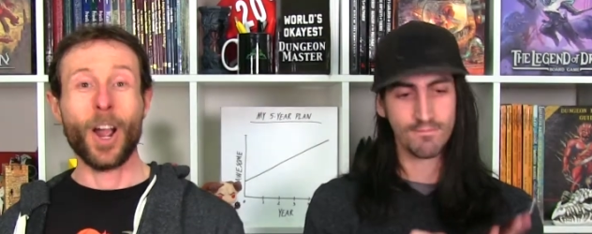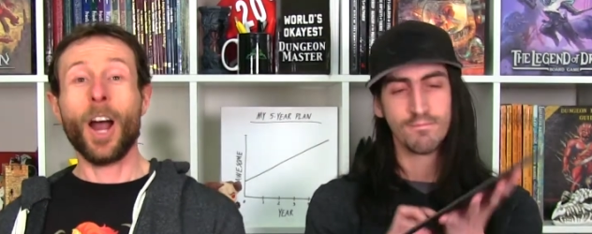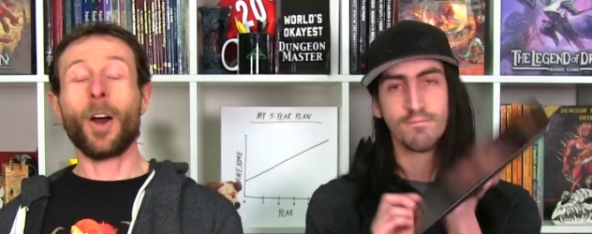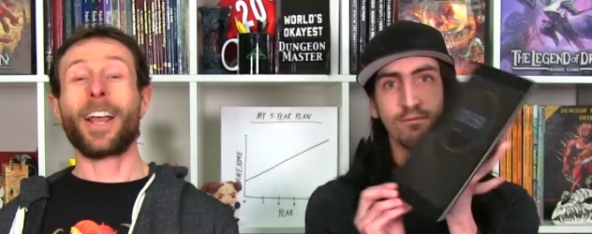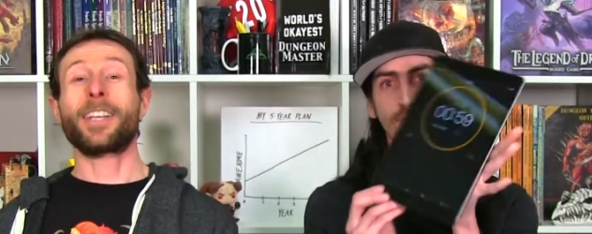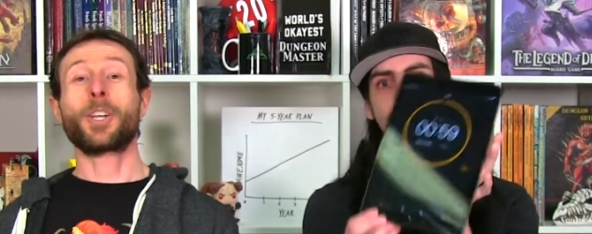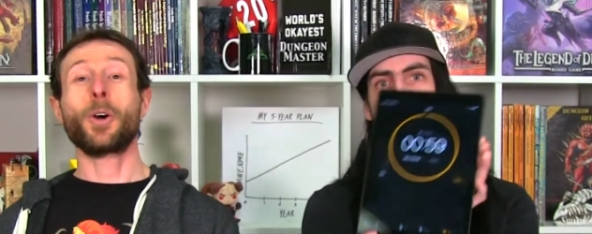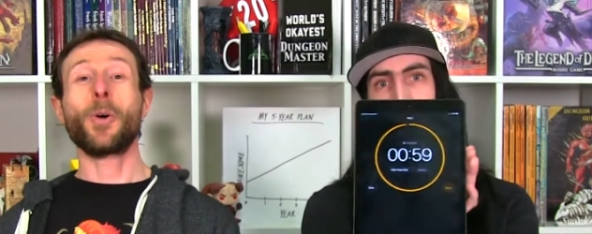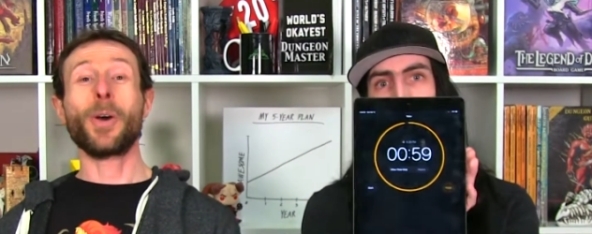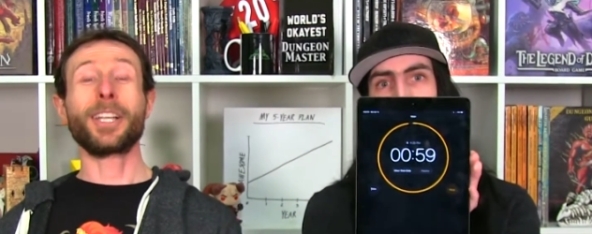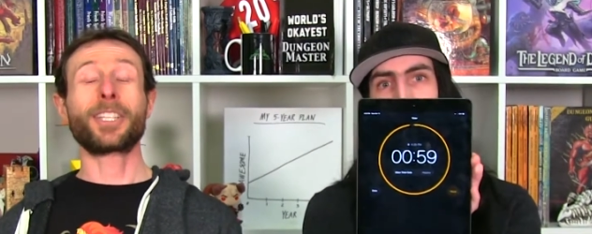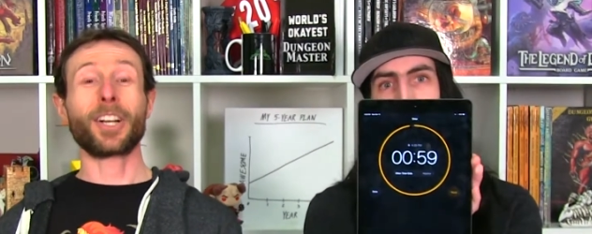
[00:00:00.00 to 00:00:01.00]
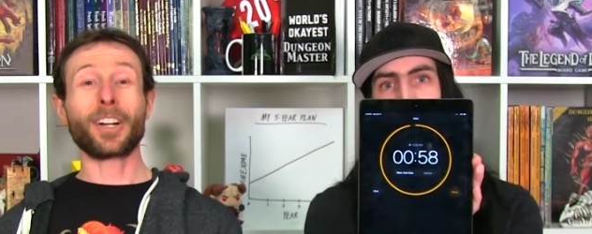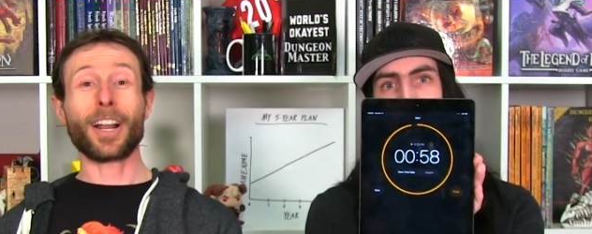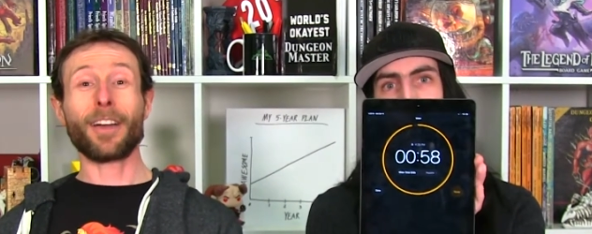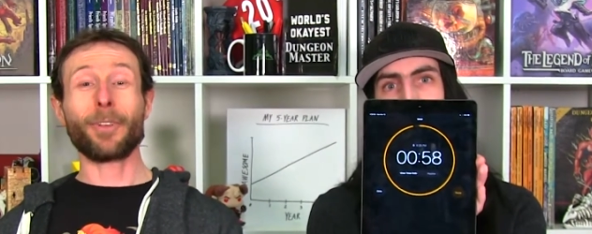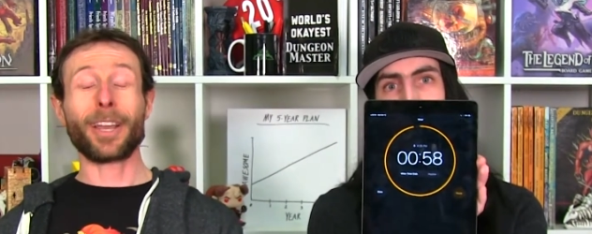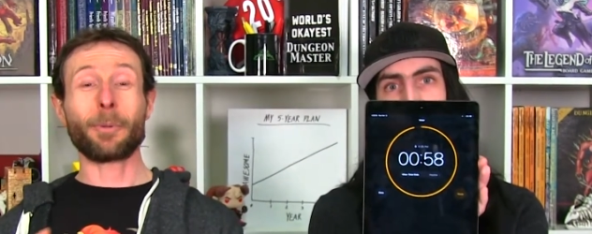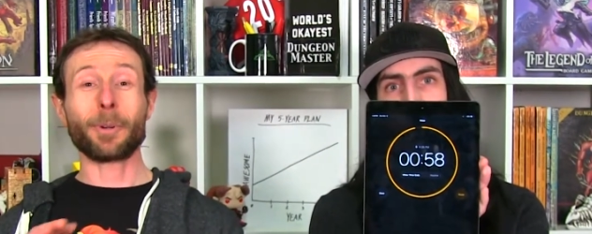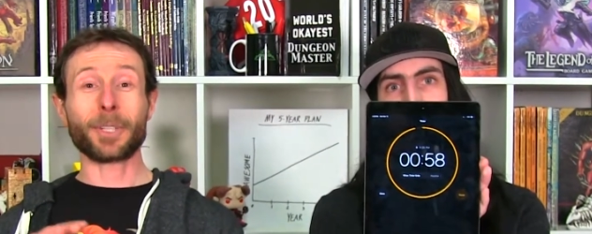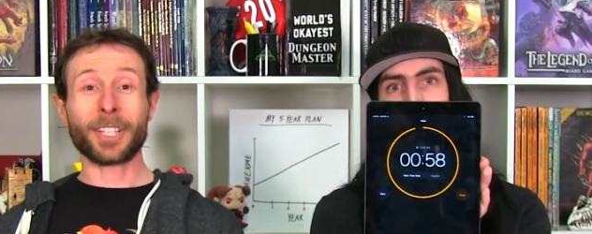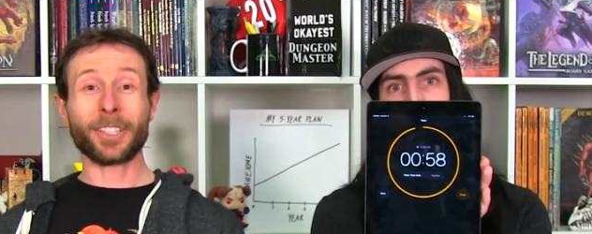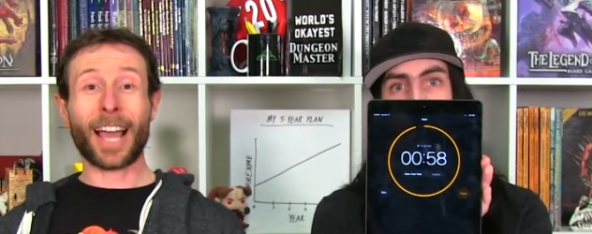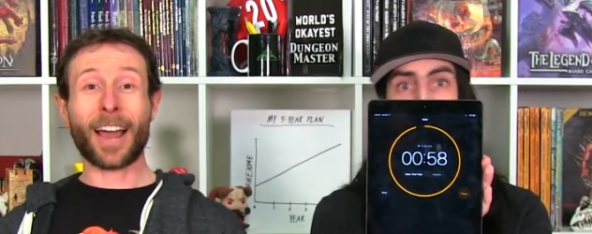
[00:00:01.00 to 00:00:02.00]
Speaker 1: Okay, so it started off like we're
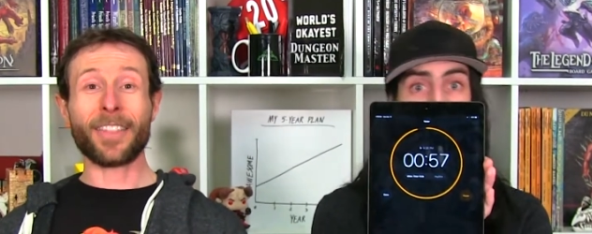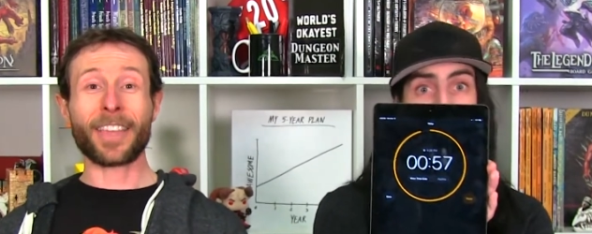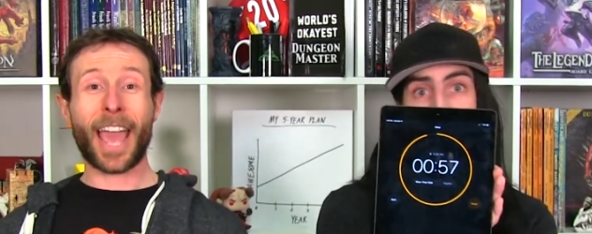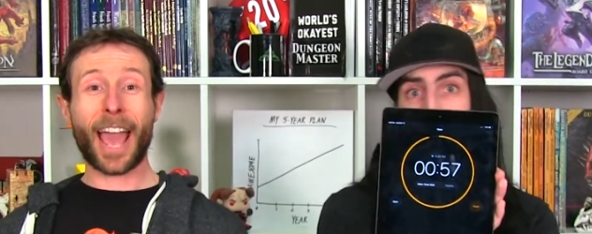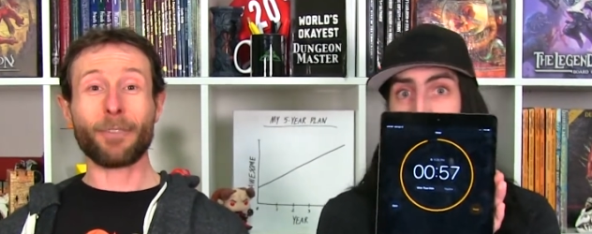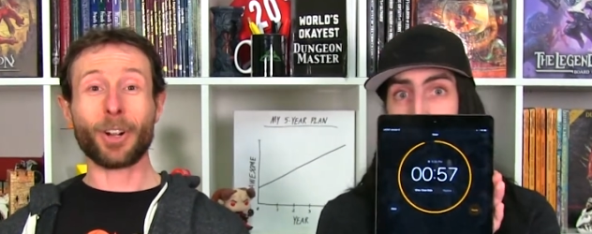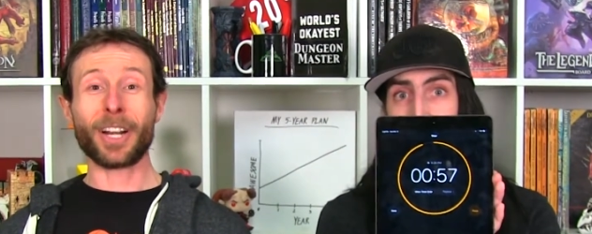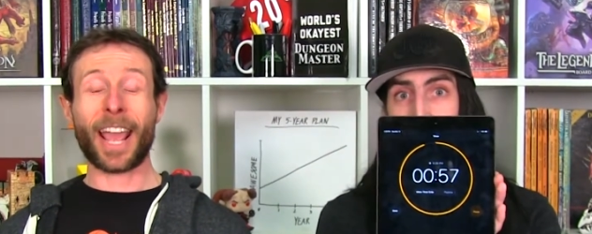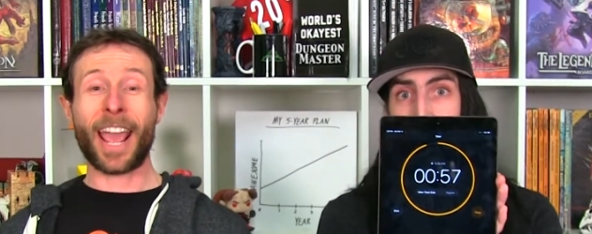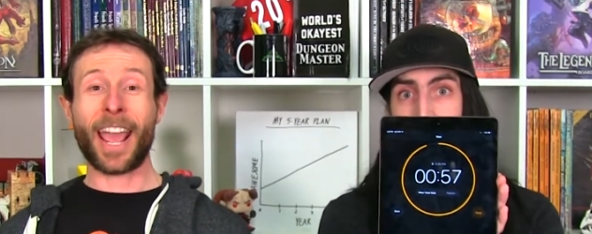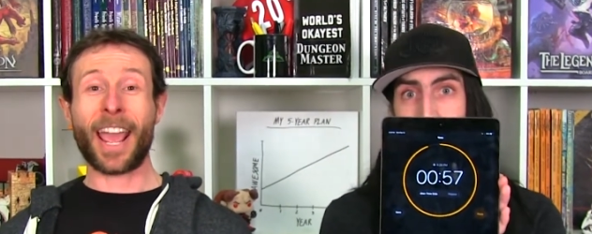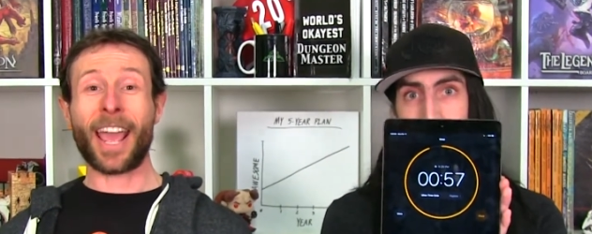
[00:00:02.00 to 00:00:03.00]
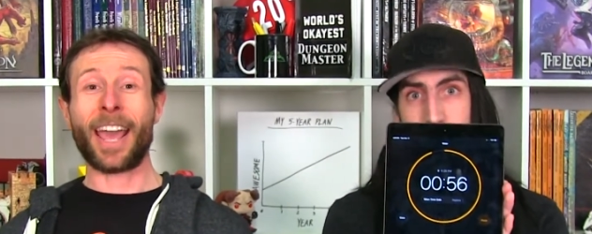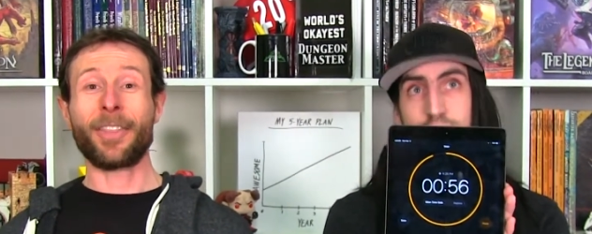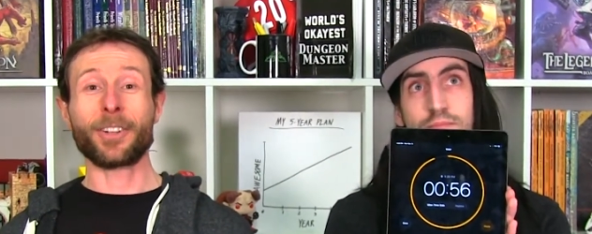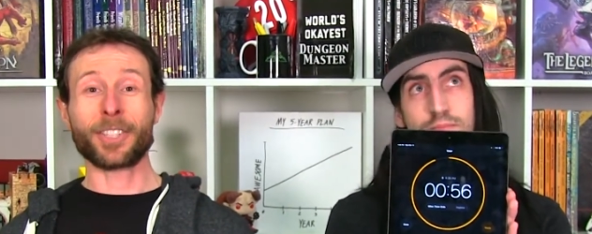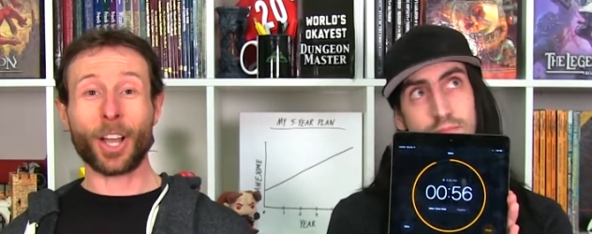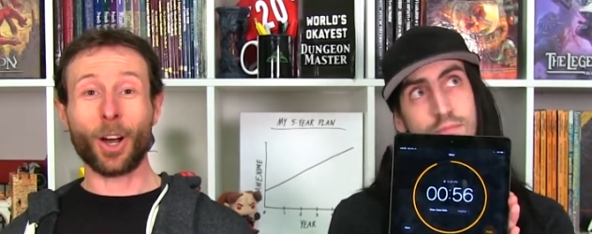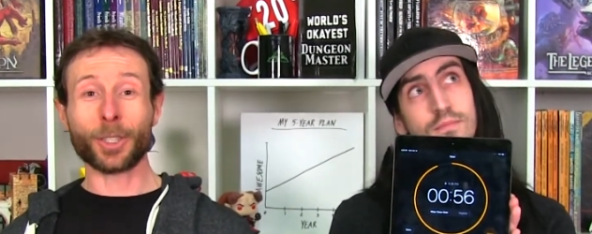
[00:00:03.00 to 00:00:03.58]
still down in the cavern and there's the